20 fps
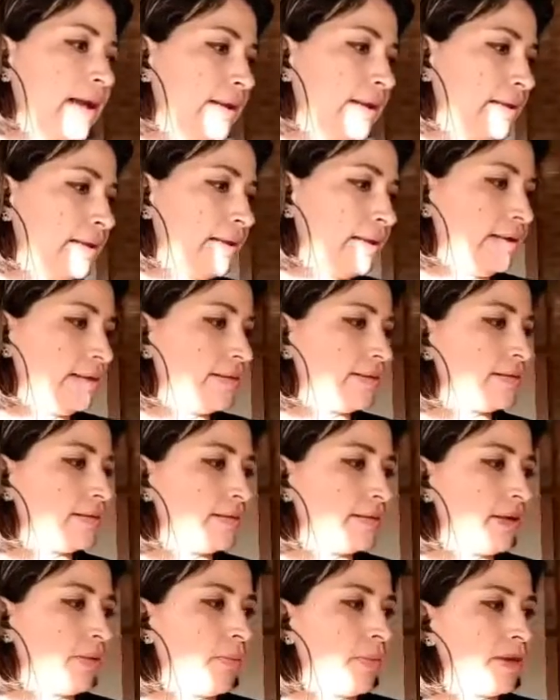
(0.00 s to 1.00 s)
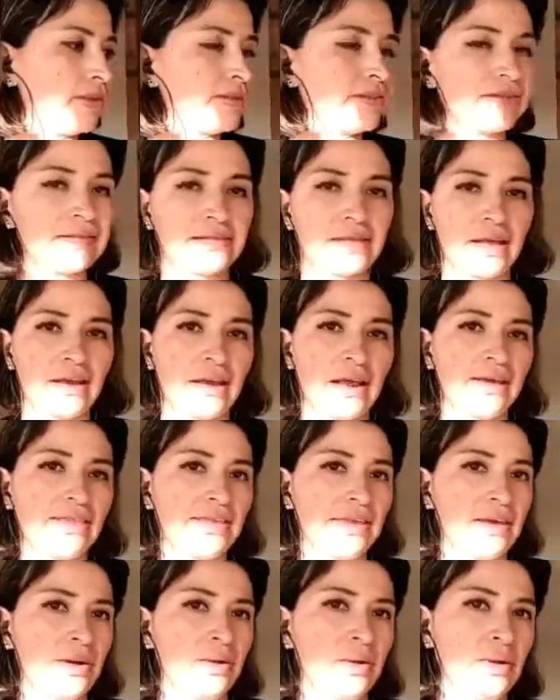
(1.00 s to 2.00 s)
it. Is the ones, and I
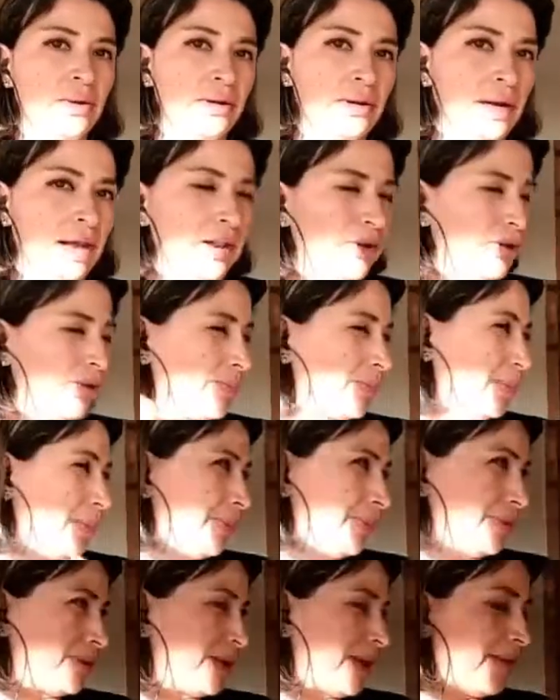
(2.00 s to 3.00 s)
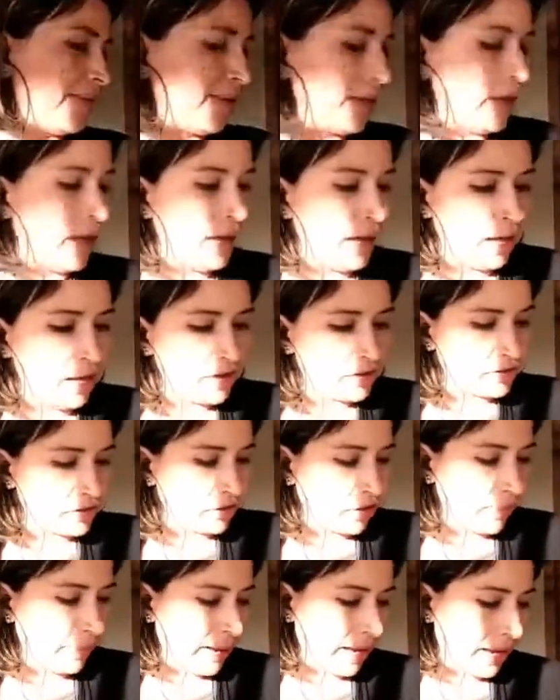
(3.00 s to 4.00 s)
think a lot of people have.
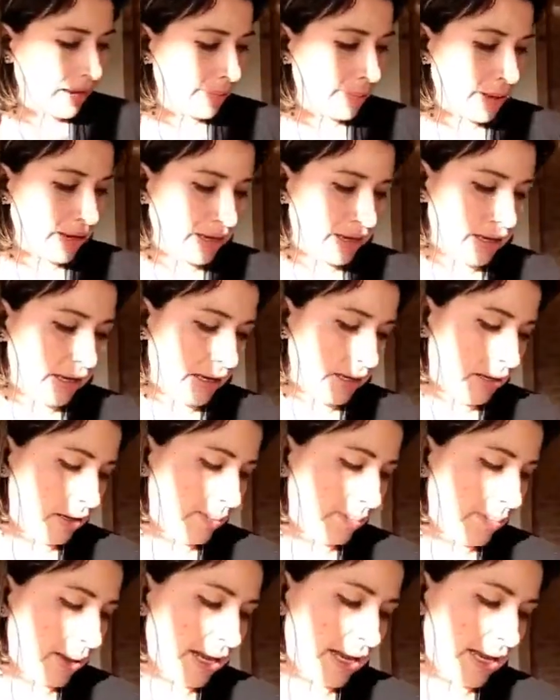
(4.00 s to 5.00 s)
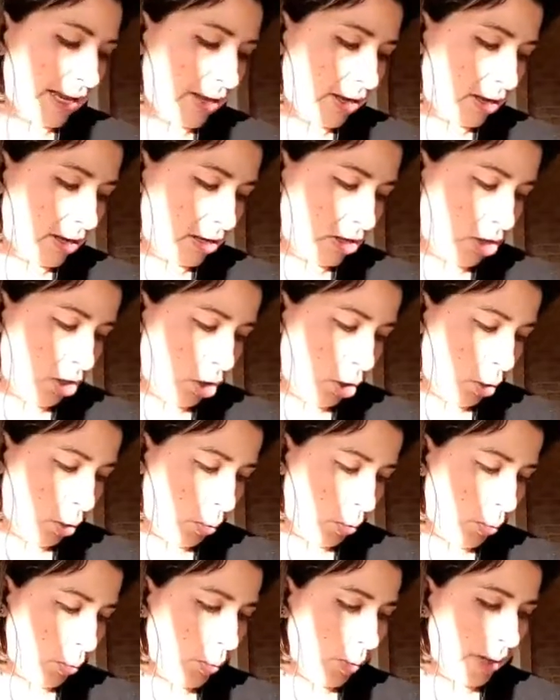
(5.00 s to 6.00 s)
Some are very, very
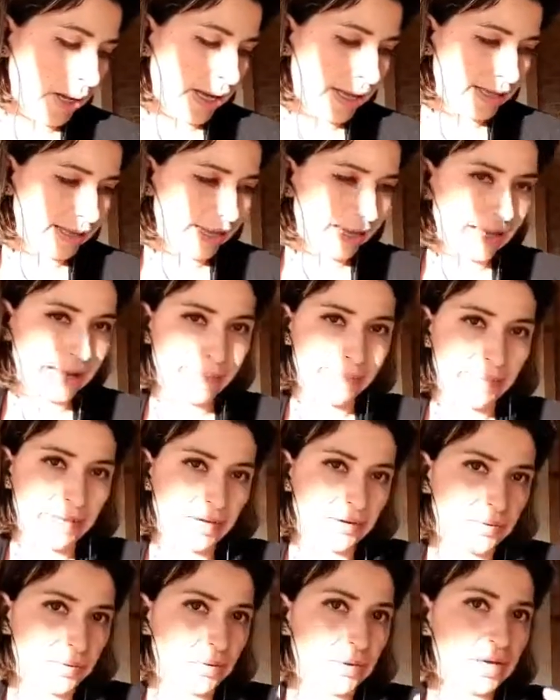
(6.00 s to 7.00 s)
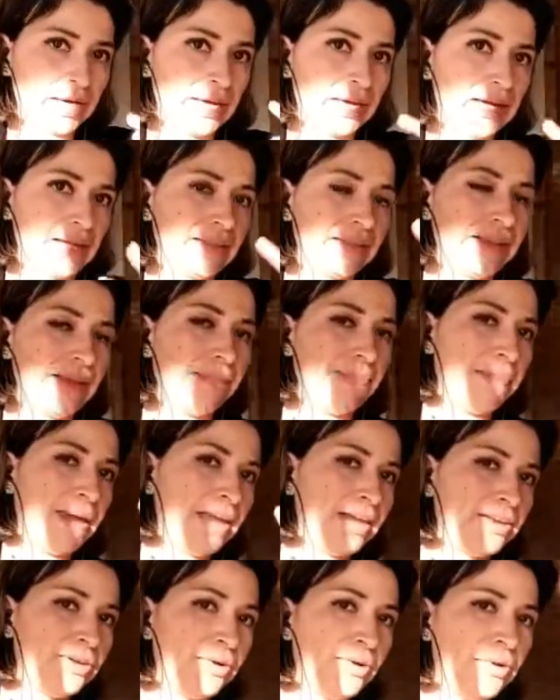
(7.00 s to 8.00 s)
low, and they can be rocking, and they
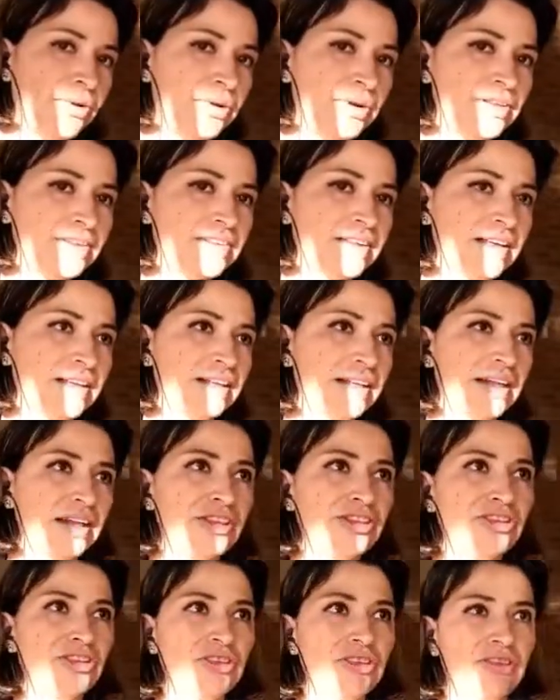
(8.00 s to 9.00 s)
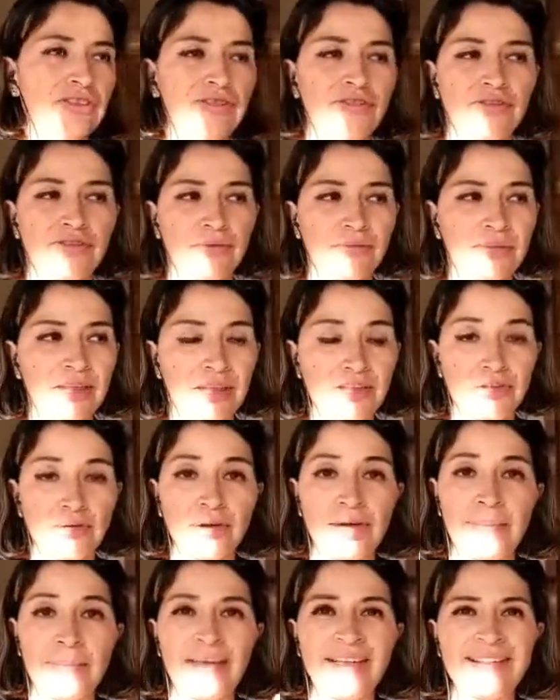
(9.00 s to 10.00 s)
make noise, and then sometimes
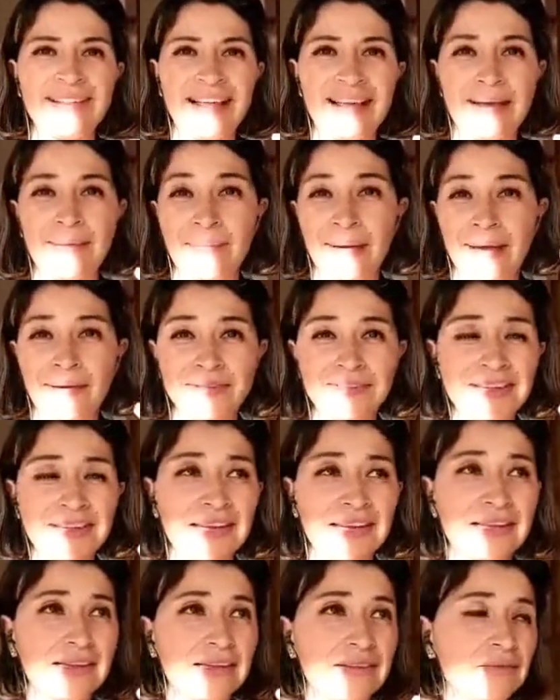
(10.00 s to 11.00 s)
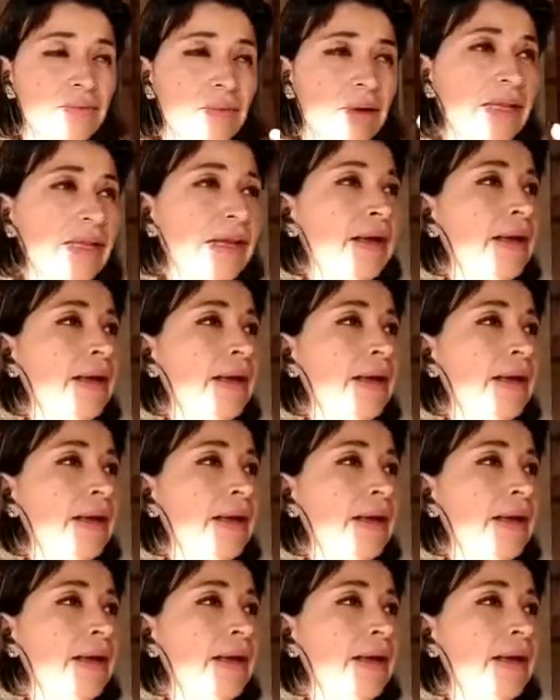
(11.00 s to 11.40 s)
it's like a bouncing net as well.